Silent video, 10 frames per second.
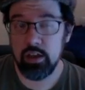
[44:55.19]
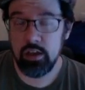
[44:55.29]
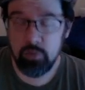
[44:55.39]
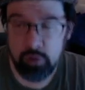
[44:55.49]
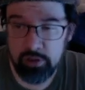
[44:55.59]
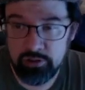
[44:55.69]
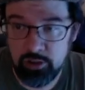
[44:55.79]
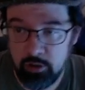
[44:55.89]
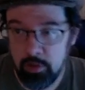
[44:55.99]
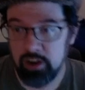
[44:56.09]
where they'll start
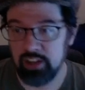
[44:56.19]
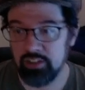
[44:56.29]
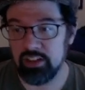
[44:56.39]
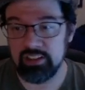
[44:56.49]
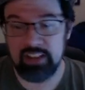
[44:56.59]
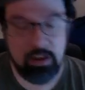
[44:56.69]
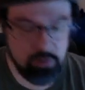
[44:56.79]
marking things down.